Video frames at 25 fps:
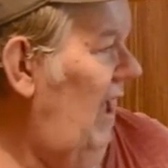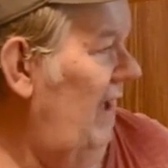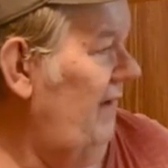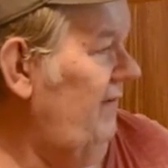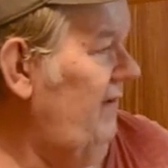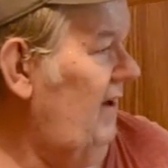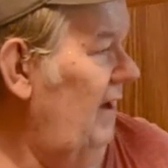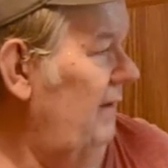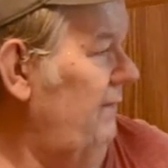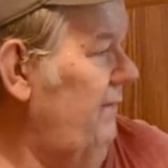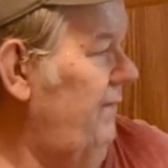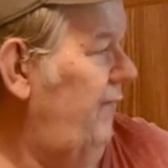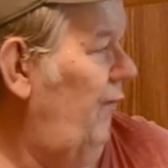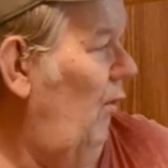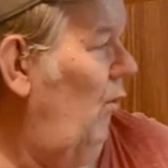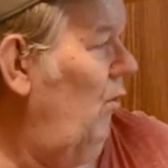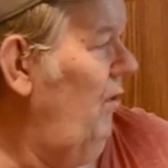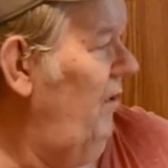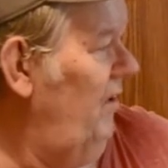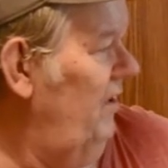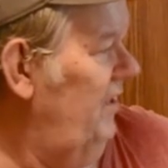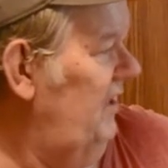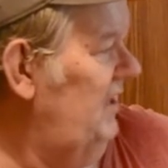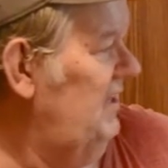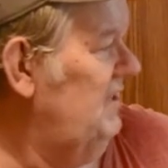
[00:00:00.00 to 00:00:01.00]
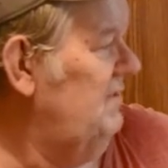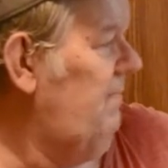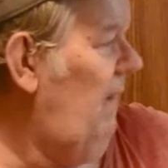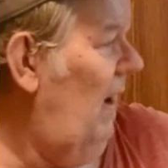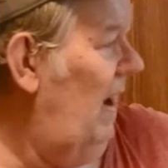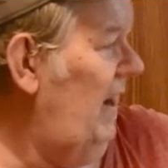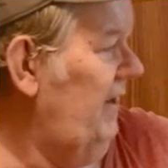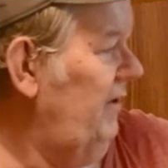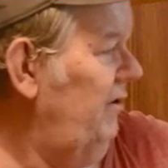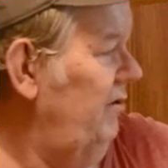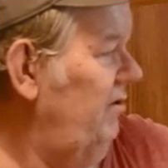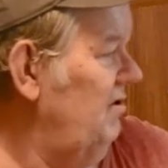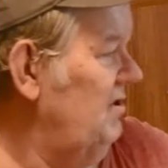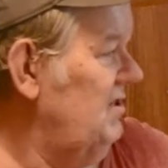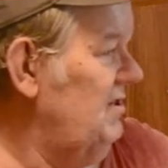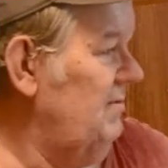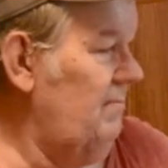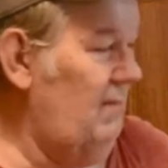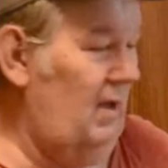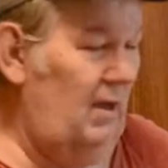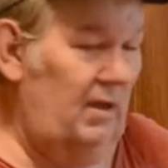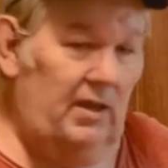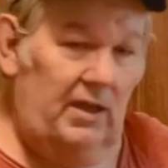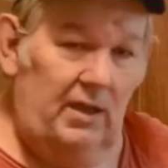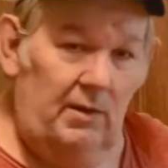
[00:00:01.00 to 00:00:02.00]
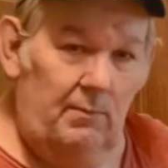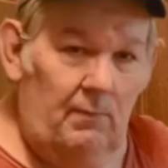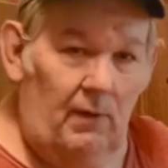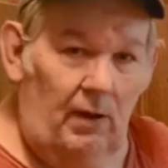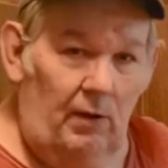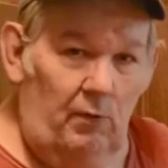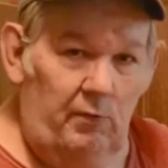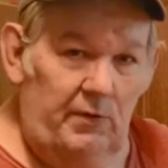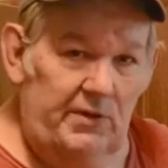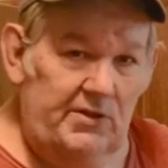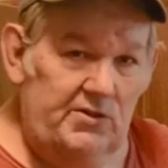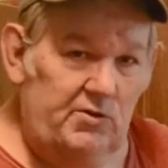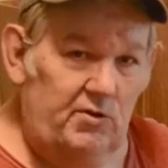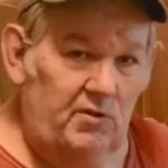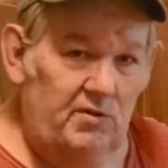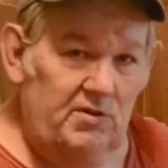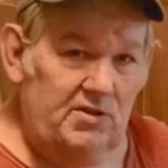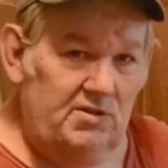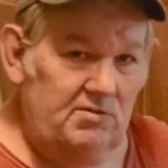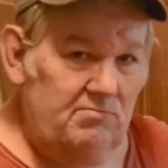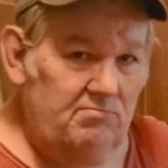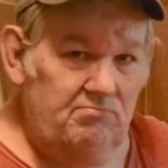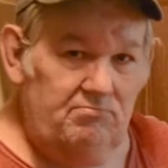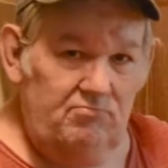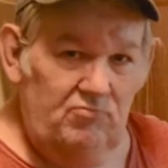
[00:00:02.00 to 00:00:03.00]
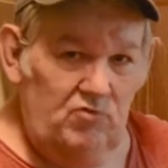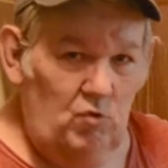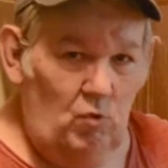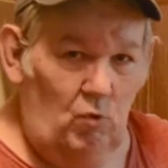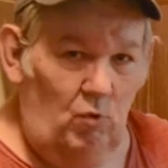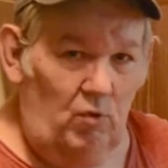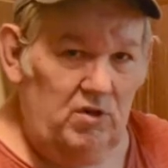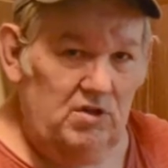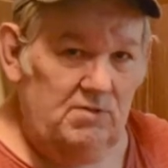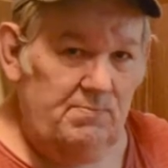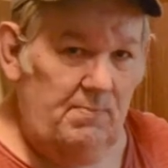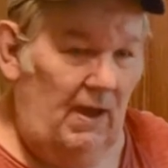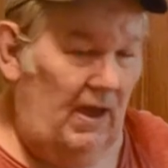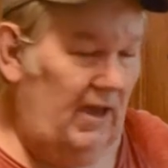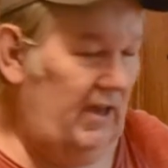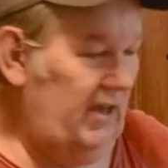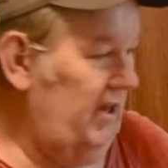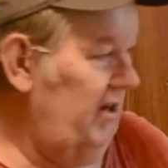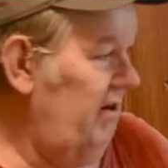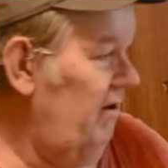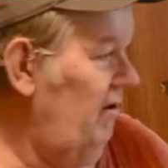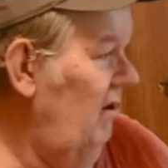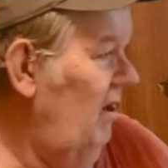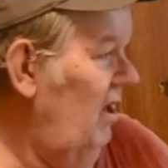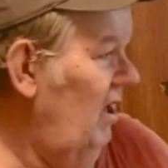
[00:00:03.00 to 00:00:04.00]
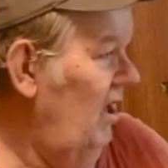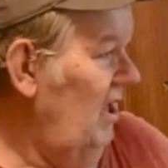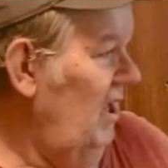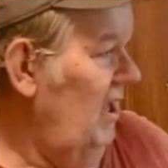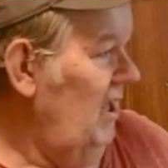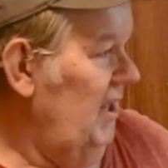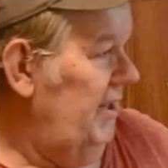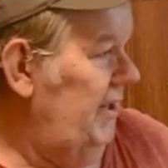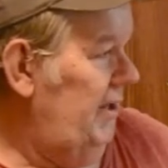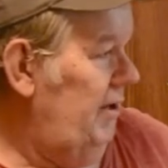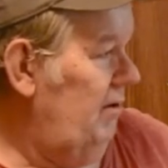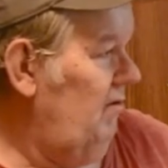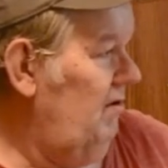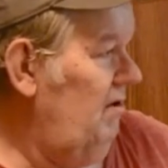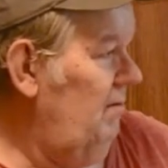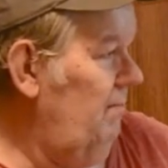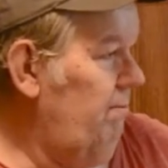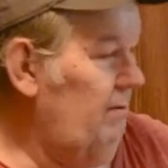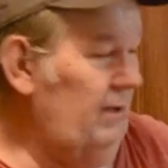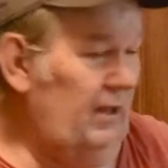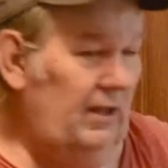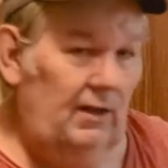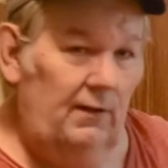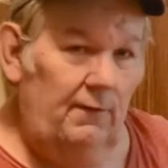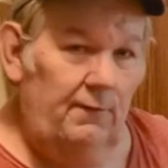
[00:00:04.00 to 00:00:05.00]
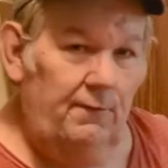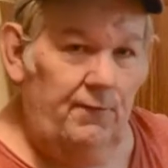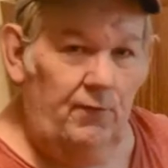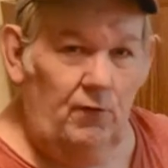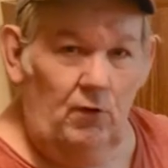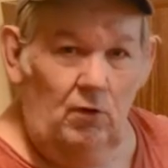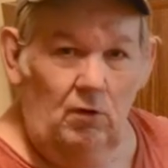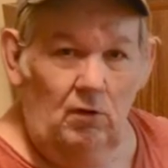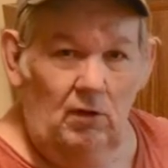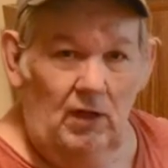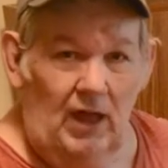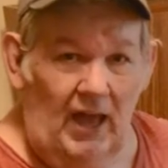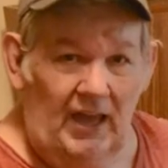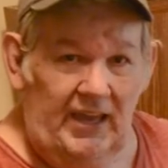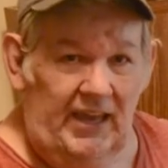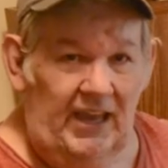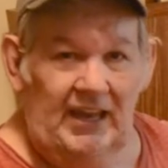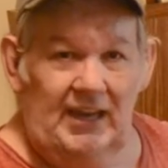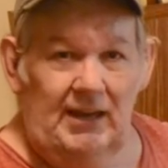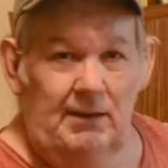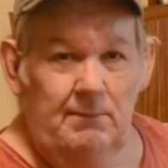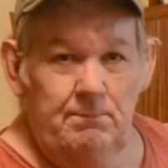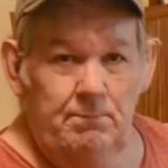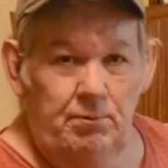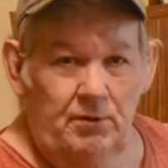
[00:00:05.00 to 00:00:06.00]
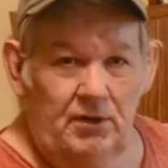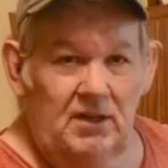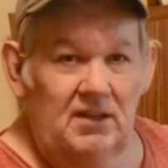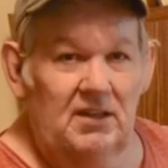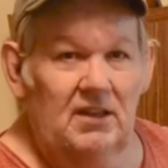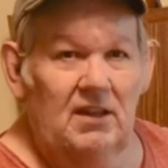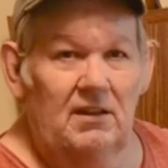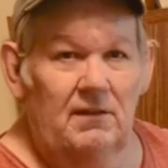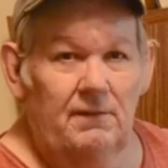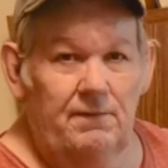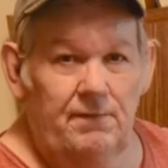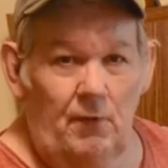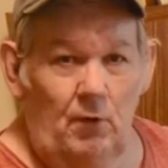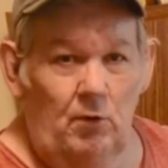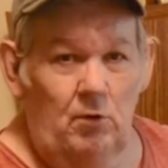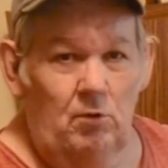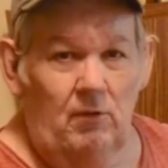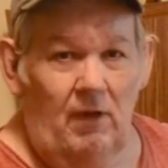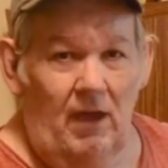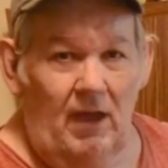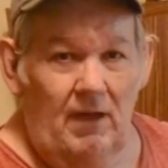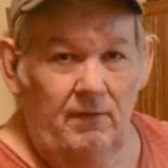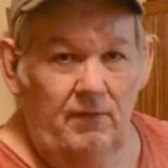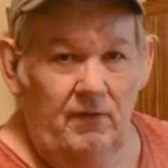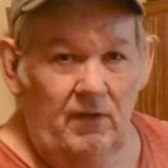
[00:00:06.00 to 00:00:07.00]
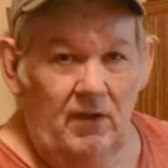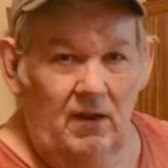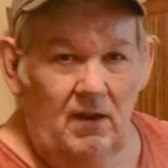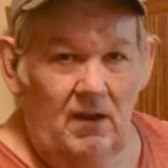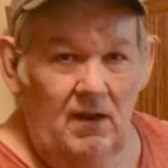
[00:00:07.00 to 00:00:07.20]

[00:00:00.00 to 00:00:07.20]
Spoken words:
I've got 4 of these binders in my research drawers back here. They're completely full. I can't even put another photograph in it.